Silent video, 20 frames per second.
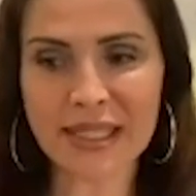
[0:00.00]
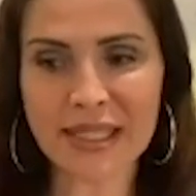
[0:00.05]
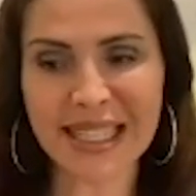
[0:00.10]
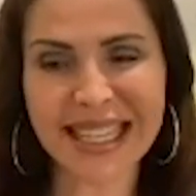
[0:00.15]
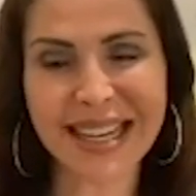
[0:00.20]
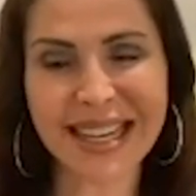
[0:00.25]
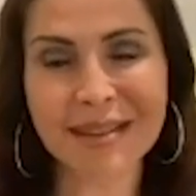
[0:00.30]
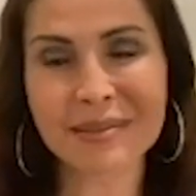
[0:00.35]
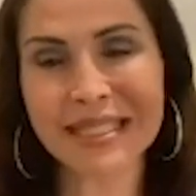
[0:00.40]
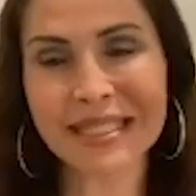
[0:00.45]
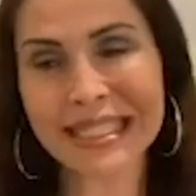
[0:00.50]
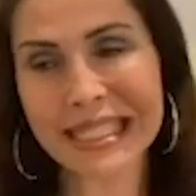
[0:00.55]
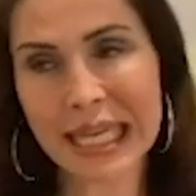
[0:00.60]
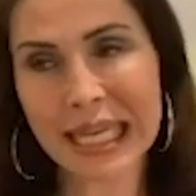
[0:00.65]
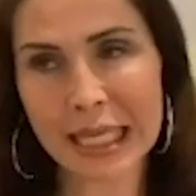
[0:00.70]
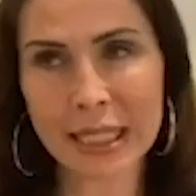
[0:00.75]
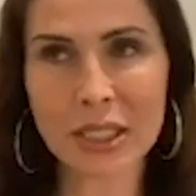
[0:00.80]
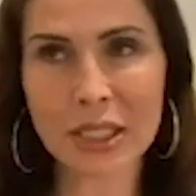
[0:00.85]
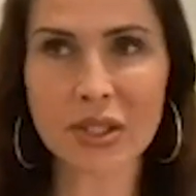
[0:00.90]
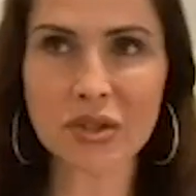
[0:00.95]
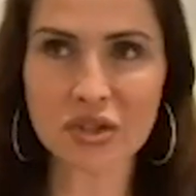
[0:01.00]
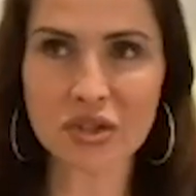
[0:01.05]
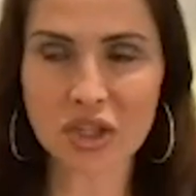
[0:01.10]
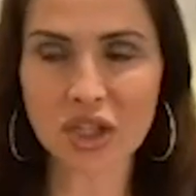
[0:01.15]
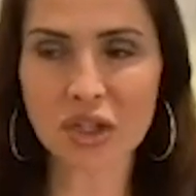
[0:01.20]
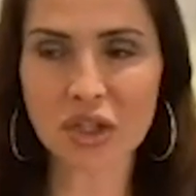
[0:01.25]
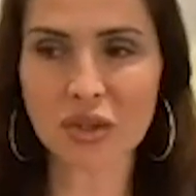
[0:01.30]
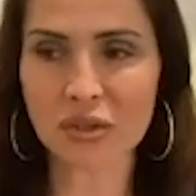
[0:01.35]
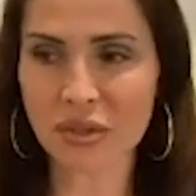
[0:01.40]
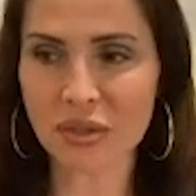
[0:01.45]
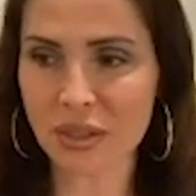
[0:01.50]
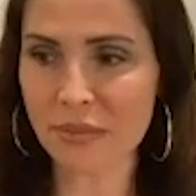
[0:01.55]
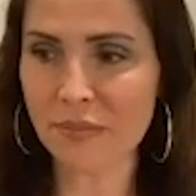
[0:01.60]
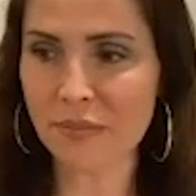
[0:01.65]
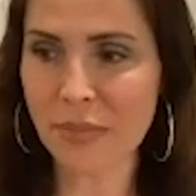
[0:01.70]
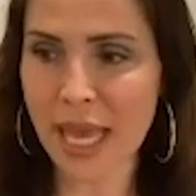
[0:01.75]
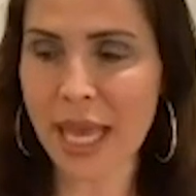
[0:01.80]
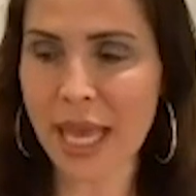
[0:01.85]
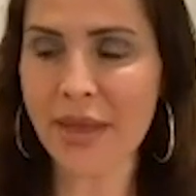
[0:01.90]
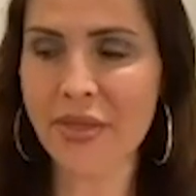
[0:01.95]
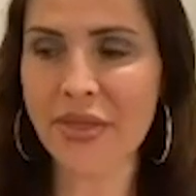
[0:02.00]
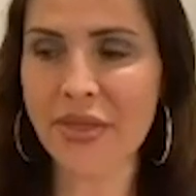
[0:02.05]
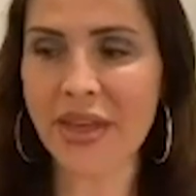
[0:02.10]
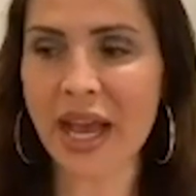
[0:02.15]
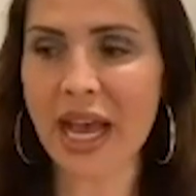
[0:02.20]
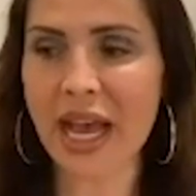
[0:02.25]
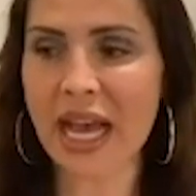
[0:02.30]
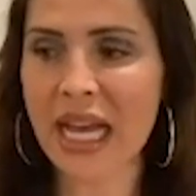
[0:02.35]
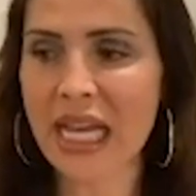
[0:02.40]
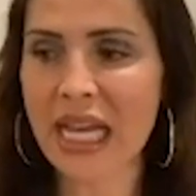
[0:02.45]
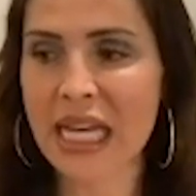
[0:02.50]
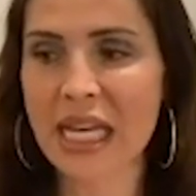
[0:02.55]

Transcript: And I tend to choose men that